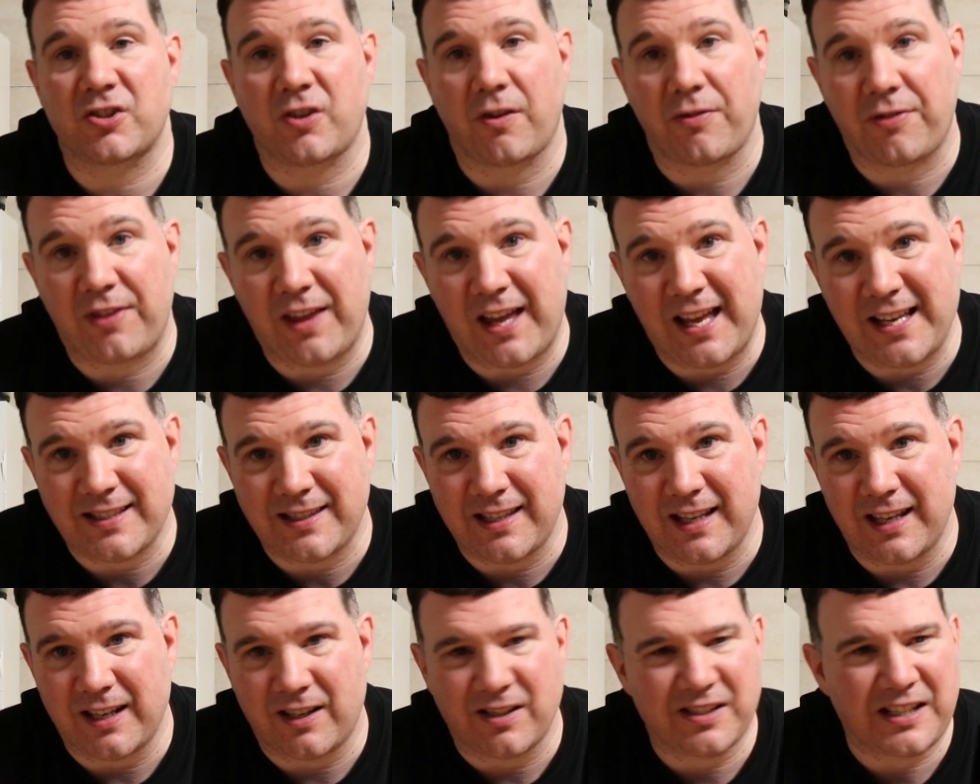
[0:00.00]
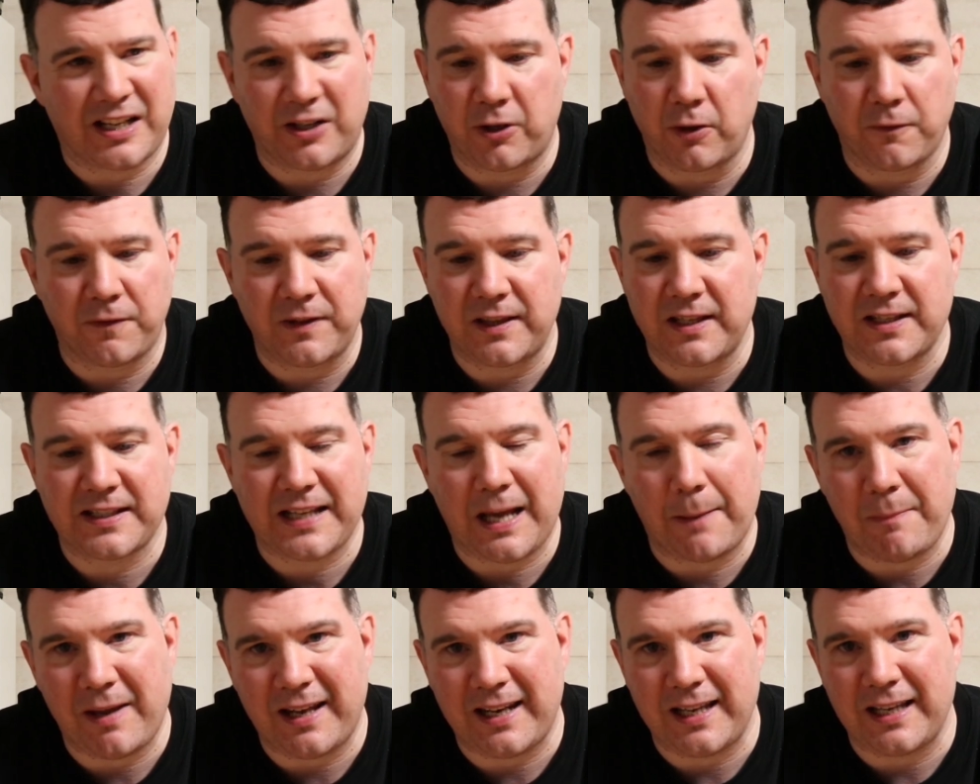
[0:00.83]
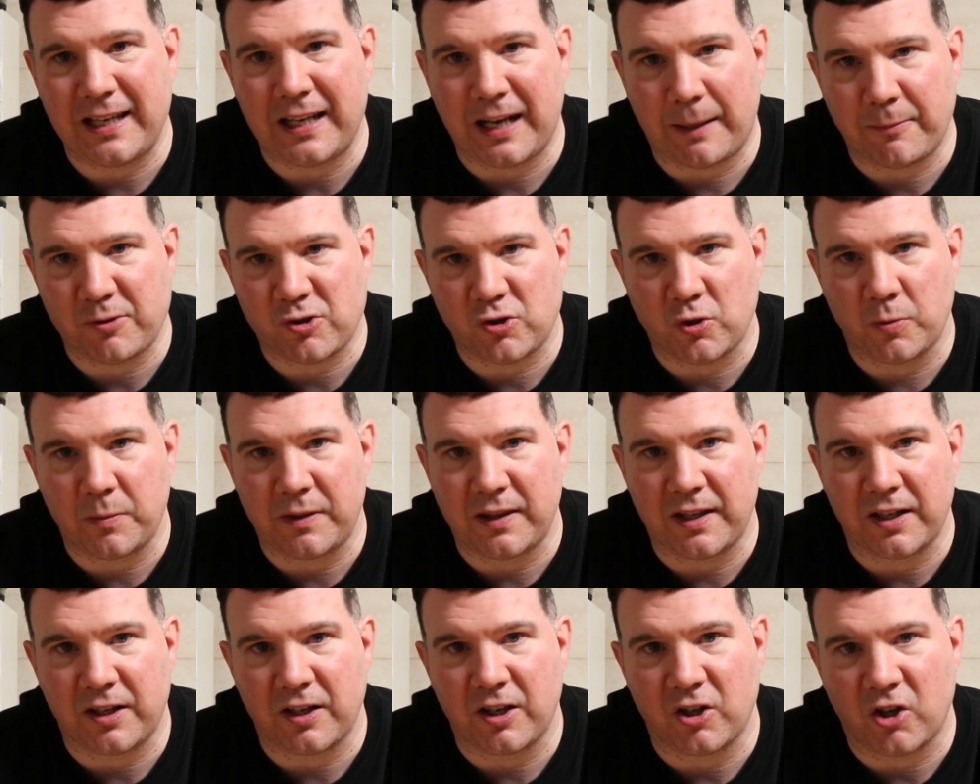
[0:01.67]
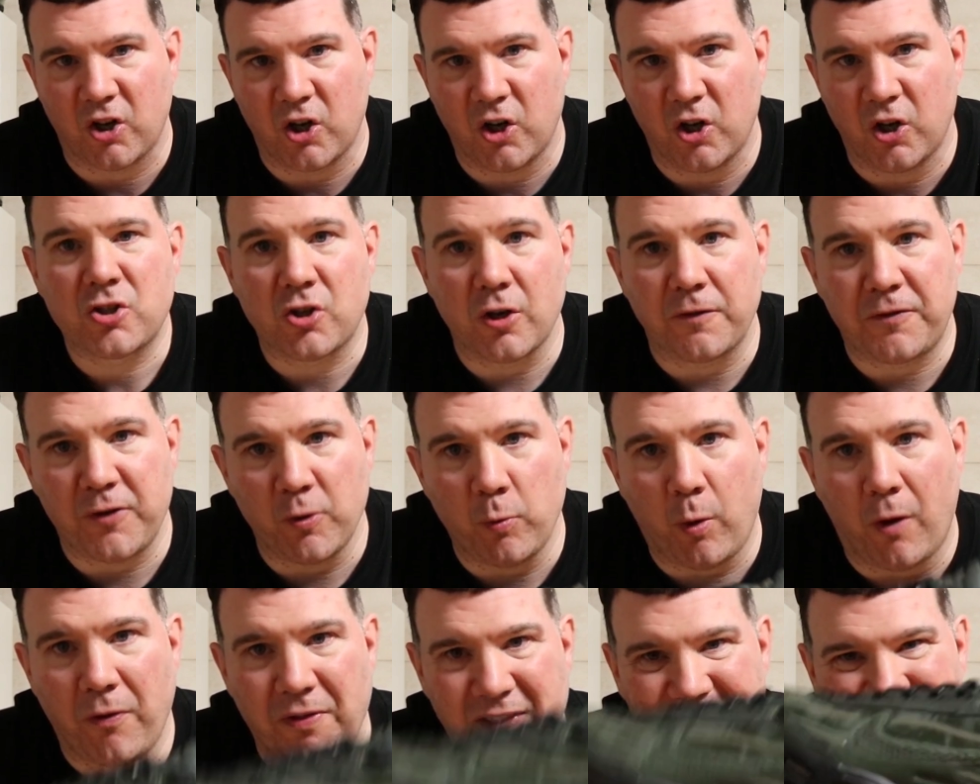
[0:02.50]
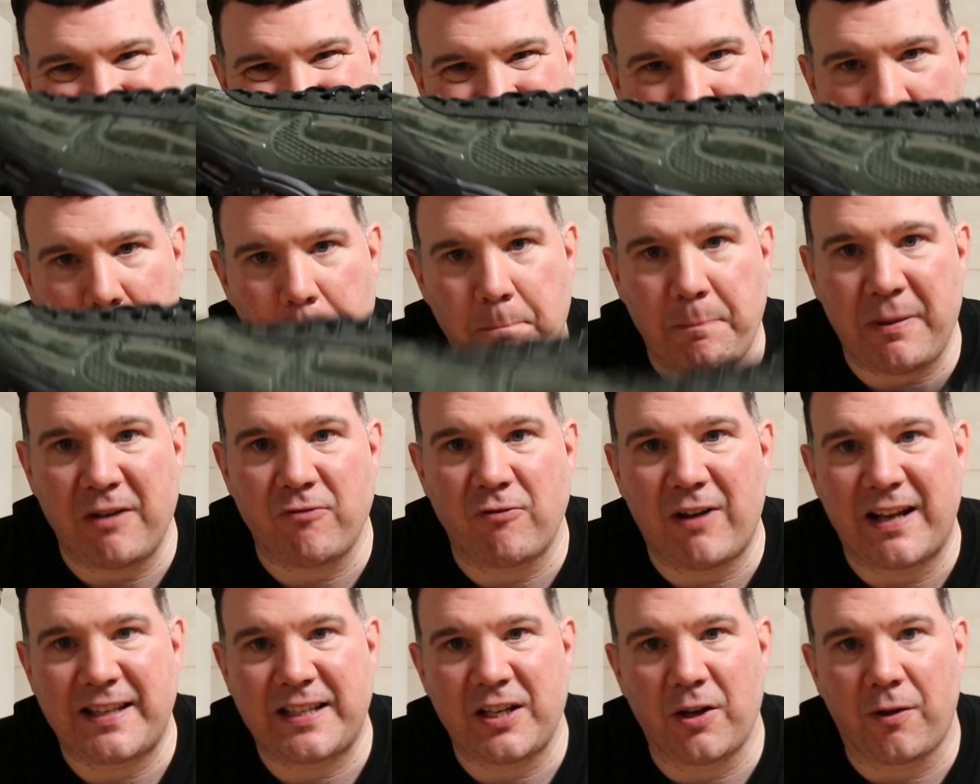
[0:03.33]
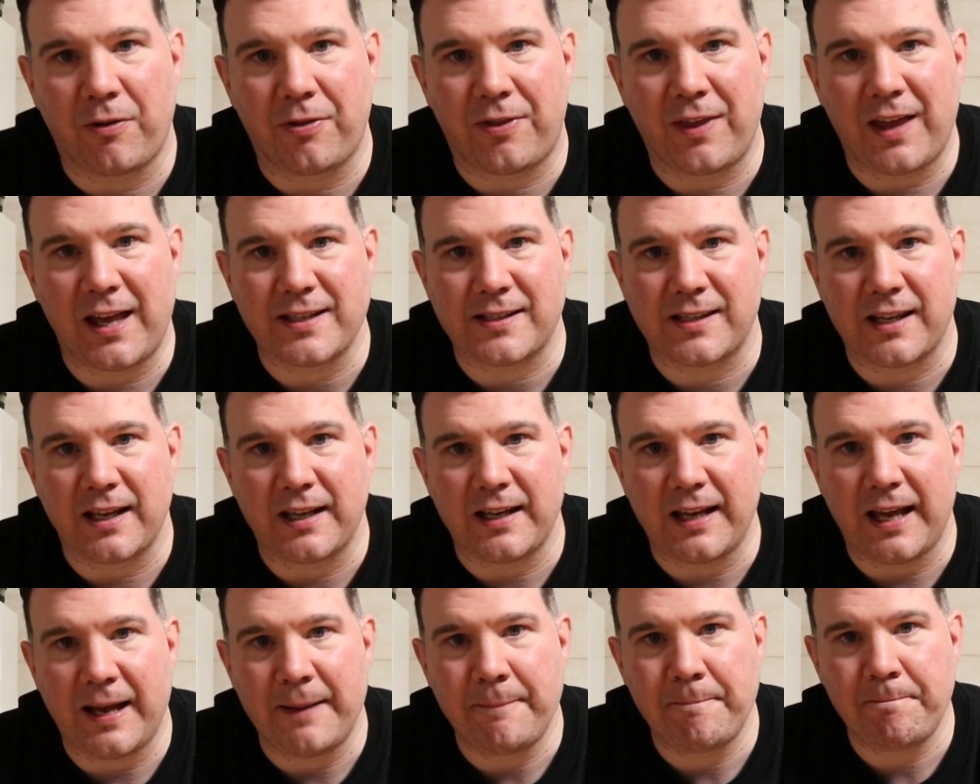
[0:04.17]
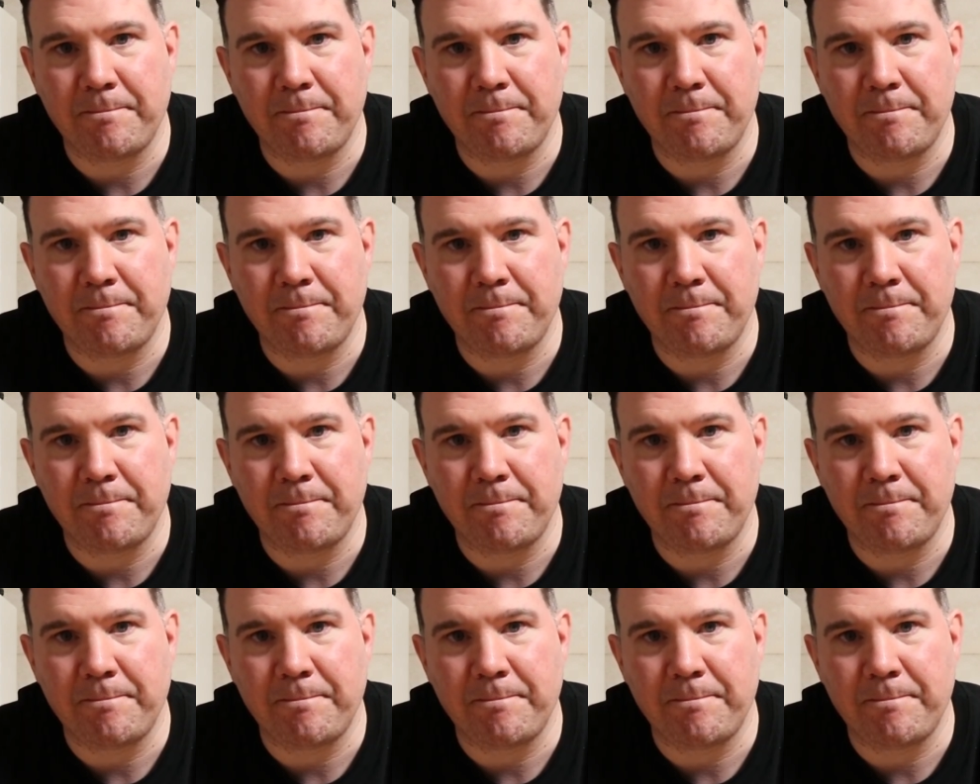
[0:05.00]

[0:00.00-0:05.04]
on Thursday, because I don't think there's that many and I'm assuming they're going to go. So if you want these, be ready on Thursday, yeah?